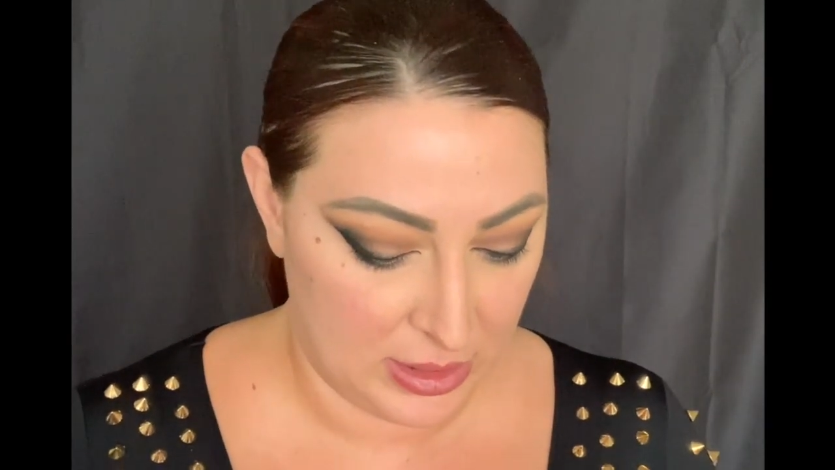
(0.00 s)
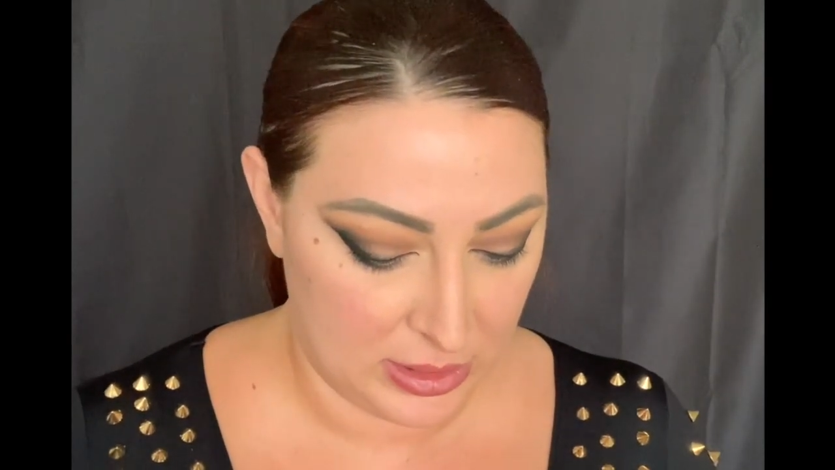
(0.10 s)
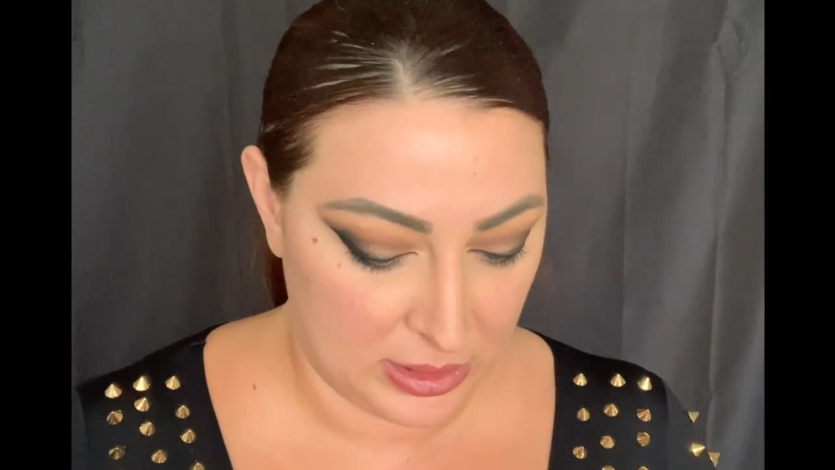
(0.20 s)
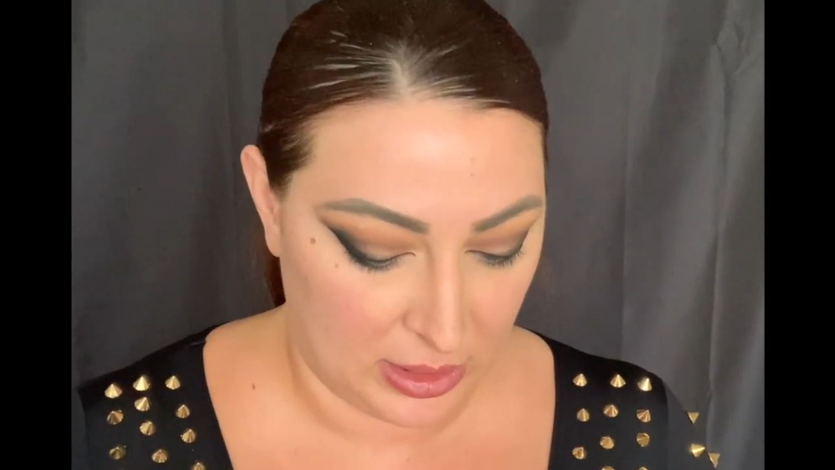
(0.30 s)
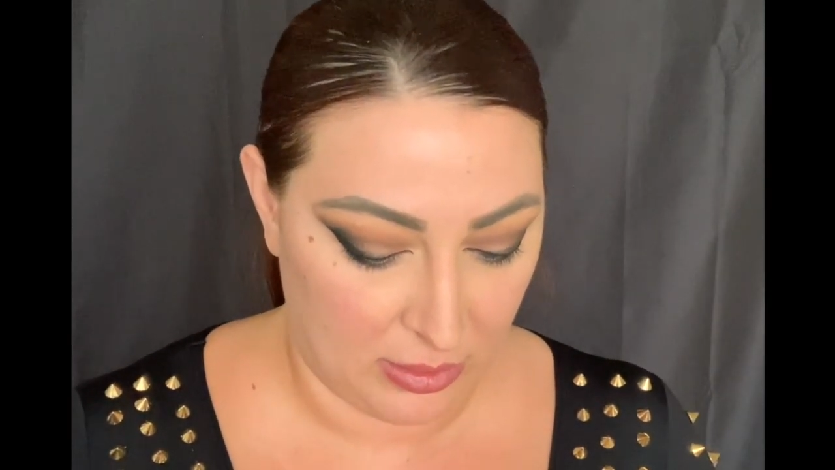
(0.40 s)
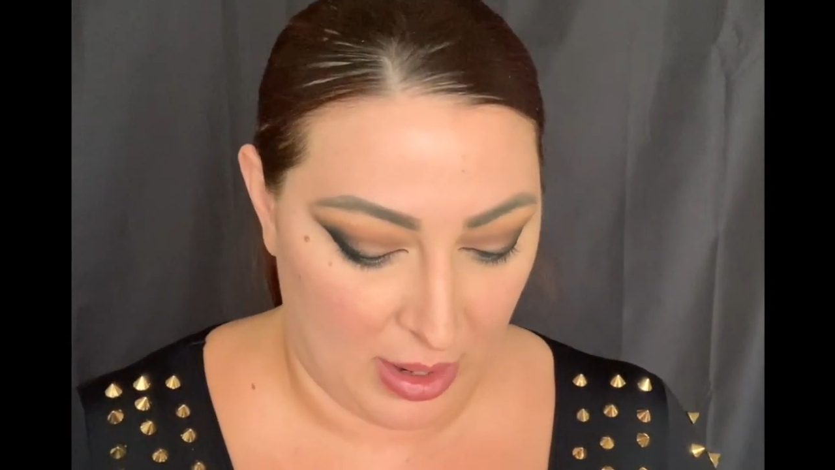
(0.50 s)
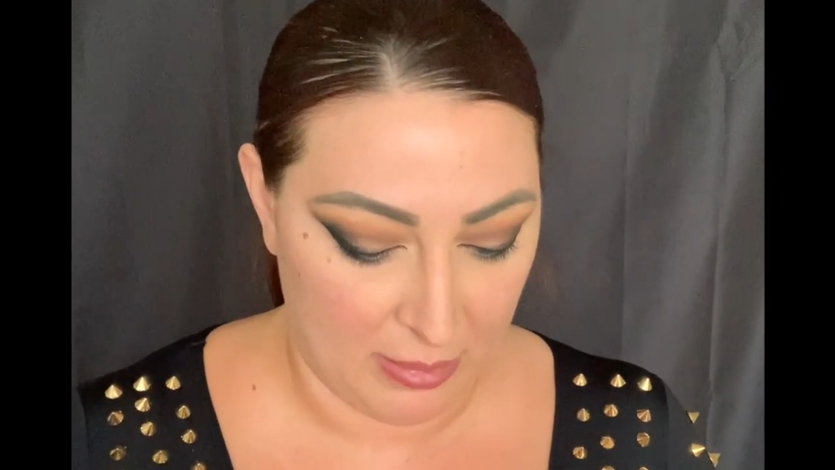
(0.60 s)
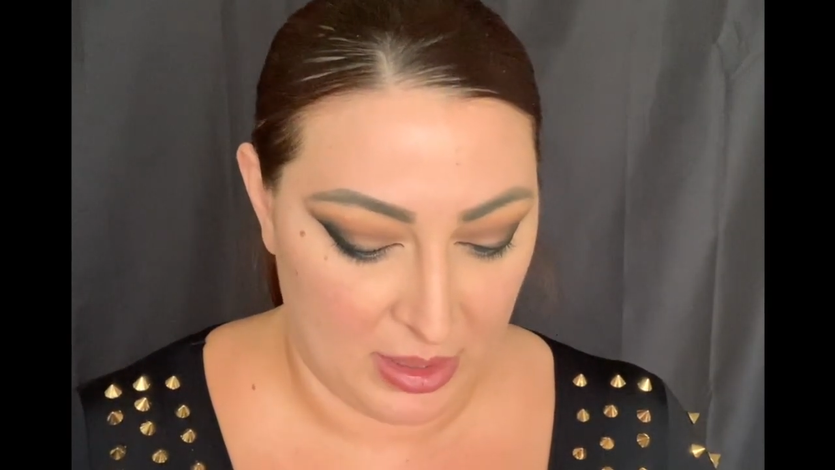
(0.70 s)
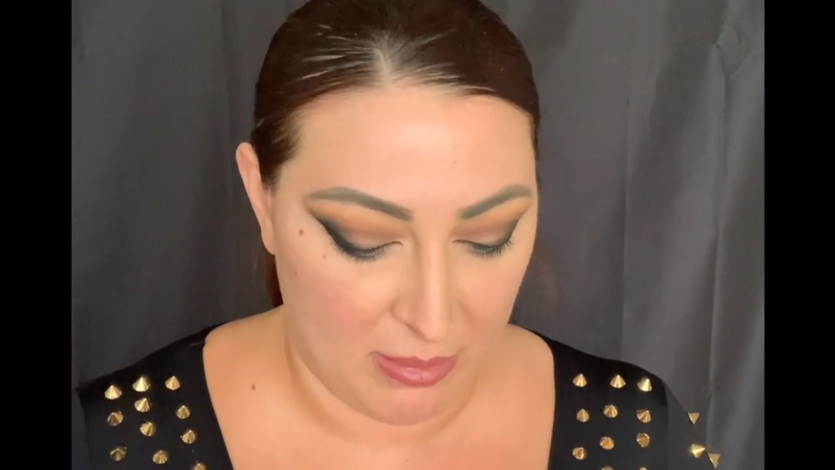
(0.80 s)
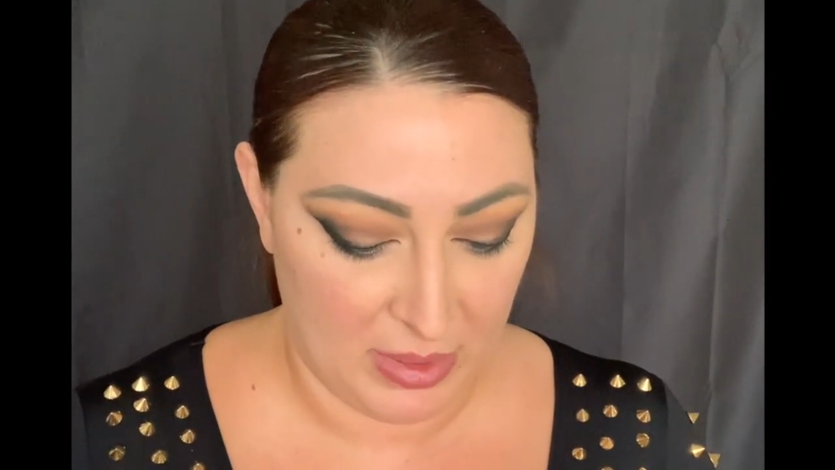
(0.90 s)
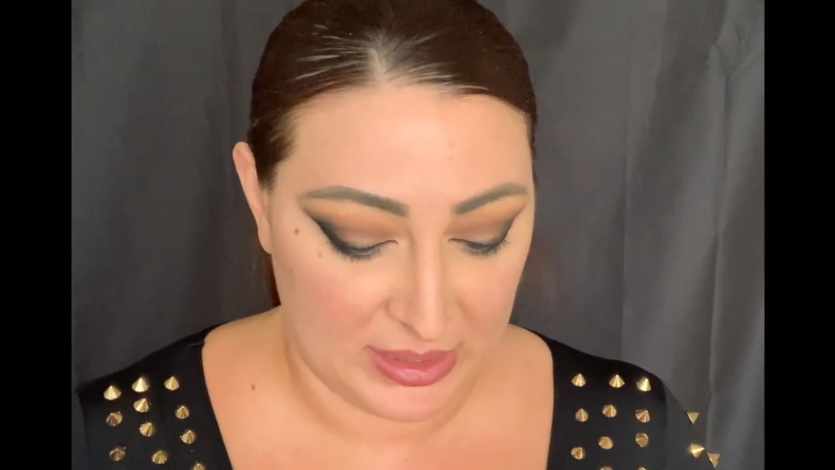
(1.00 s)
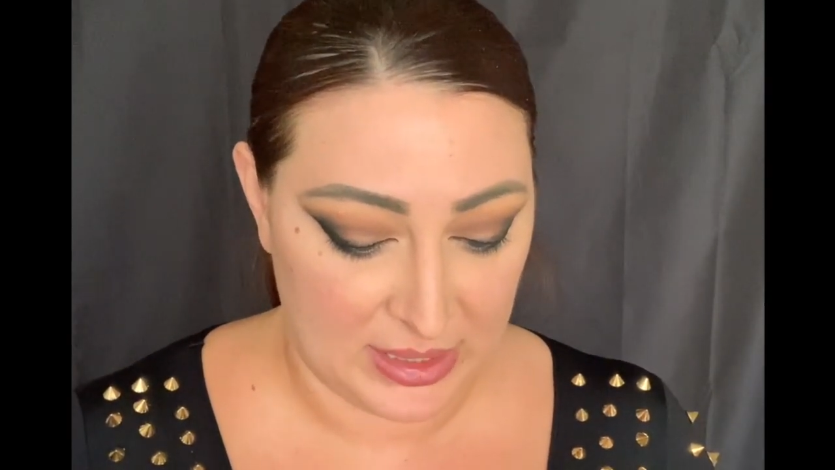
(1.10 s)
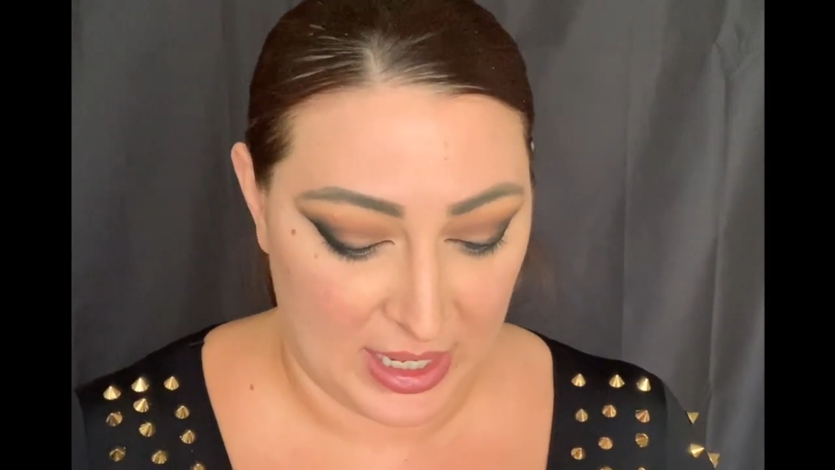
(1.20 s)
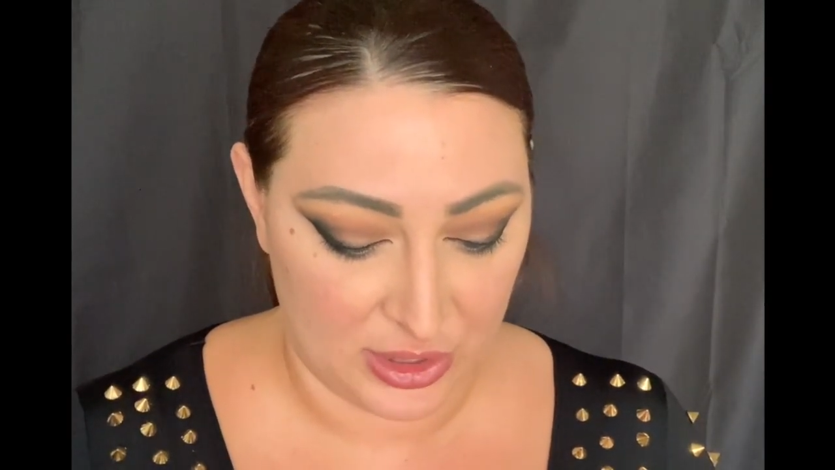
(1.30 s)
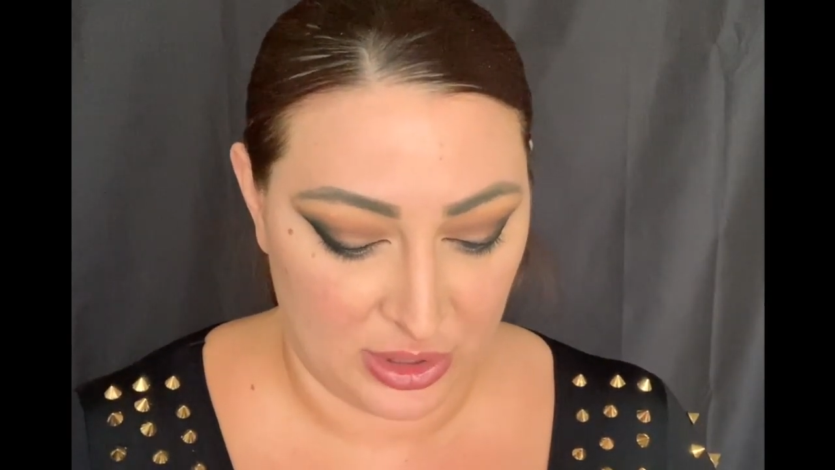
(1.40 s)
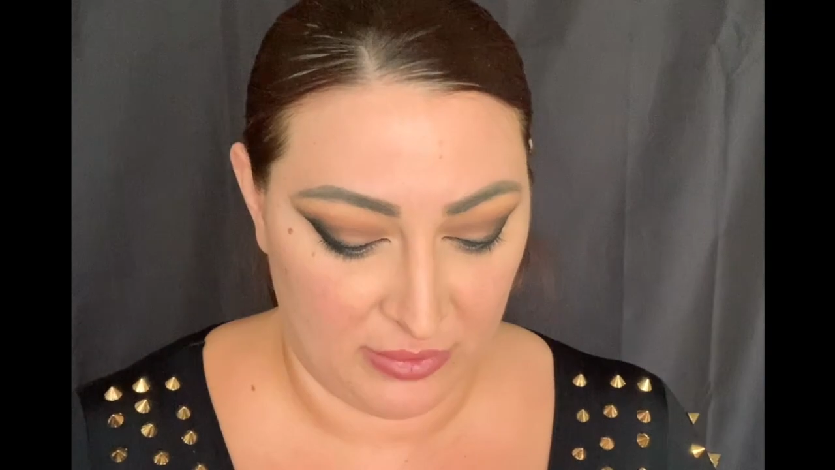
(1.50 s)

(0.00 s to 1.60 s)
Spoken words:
So I'm gonna mix it actually